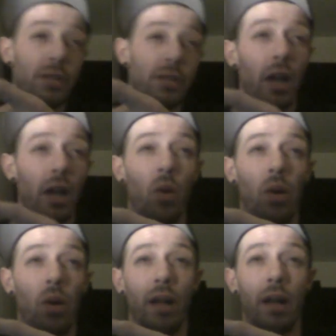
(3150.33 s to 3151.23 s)
to go
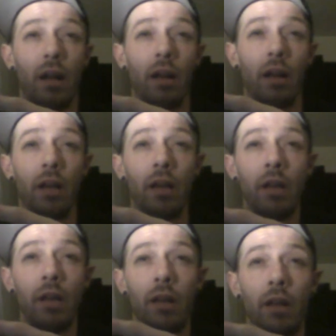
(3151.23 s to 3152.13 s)
on there
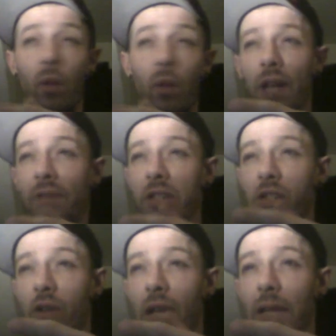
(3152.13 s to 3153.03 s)
on one of his
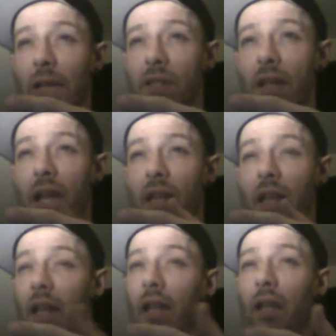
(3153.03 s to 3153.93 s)
streams saying that
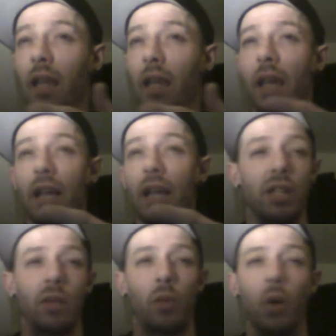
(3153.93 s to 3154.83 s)
he
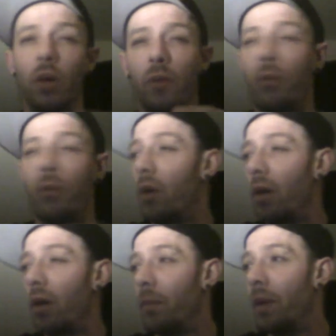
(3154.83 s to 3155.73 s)
actually rooted for
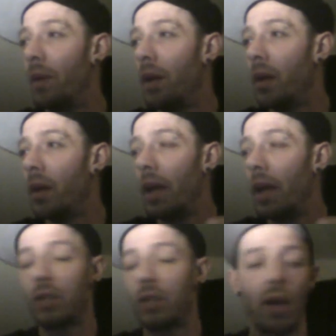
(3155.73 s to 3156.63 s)
him
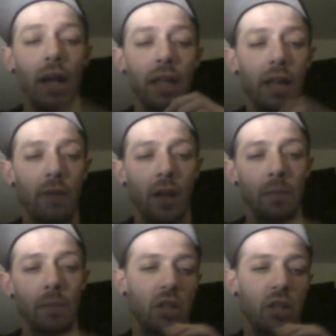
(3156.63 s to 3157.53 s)
and tried giving him
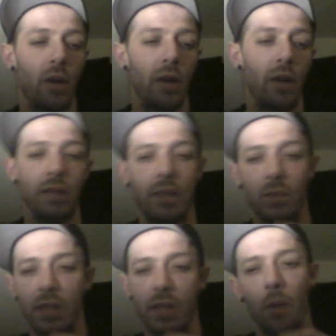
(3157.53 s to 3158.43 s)
shout outs and
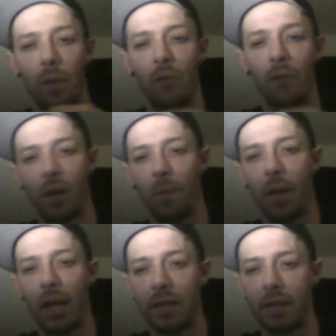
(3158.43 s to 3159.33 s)
was hoping for the
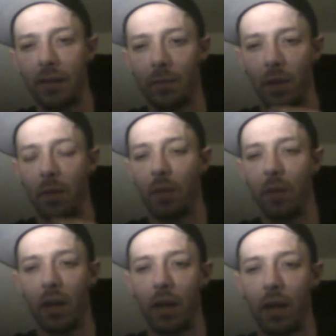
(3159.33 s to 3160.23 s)
best and blah, blah,
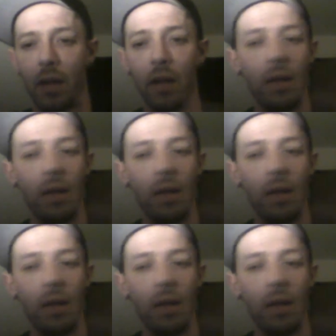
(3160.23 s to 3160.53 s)
blah.